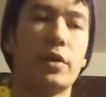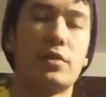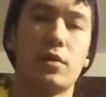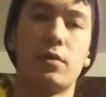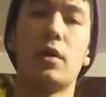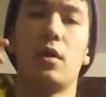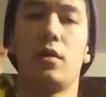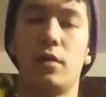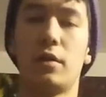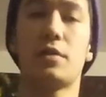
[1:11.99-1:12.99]
So
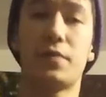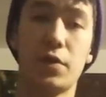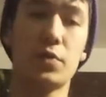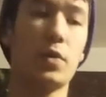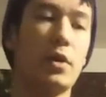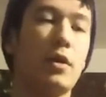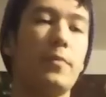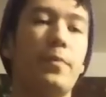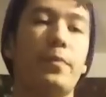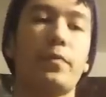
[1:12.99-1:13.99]
this first one here
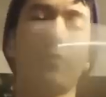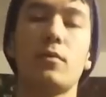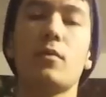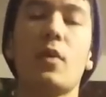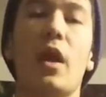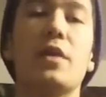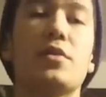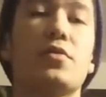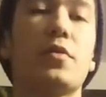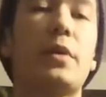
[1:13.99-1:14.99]

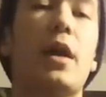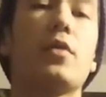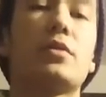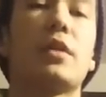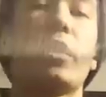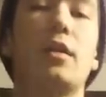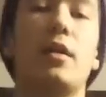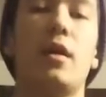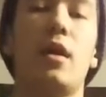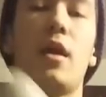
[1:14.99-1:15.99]
enters from the outside,
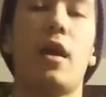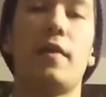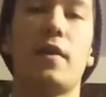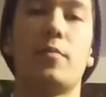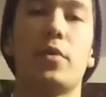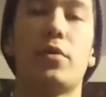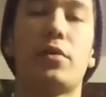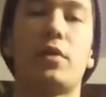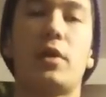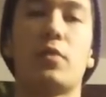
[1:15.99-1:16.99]
and they
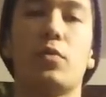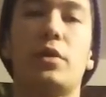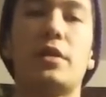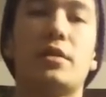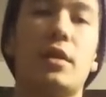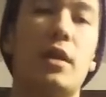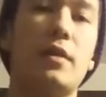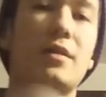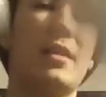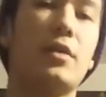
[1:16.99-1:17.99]
both get released in
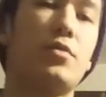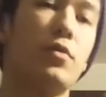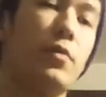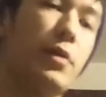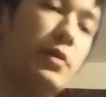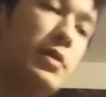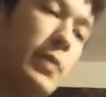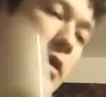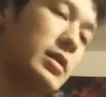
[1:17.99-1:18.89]
this introverted space.